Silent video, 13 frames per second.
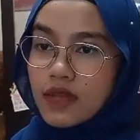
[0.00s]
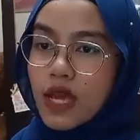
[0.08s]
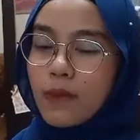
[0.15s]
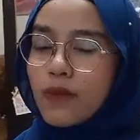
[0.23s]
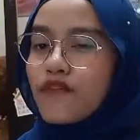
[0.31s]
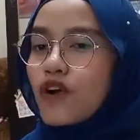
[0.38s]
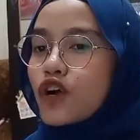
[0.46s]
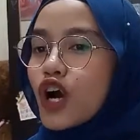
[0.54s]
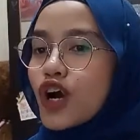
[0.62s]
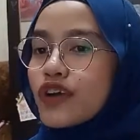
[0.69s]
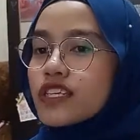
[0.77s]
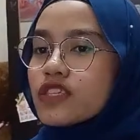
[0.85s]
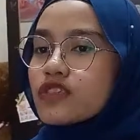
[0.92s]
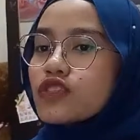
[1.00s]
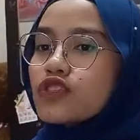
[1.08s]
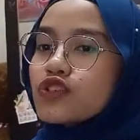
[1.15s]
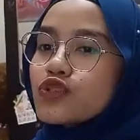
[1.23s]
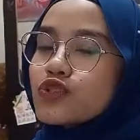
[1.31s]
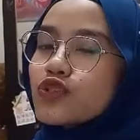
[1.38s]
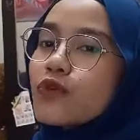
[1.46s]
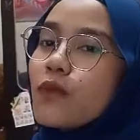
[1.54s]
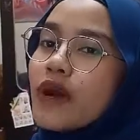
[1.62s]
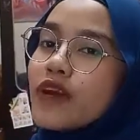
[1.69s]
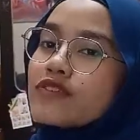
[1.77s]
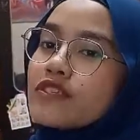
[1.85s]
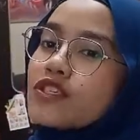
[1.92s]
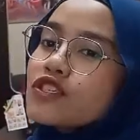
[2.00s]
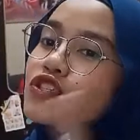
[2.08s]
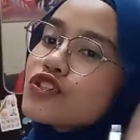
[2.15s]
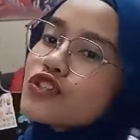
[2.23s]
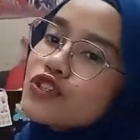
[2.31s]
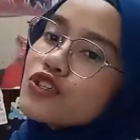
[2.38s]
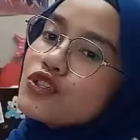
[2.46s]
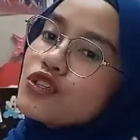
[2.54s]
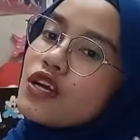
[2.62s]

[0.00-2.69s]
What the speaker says: Before going through meiosis 2,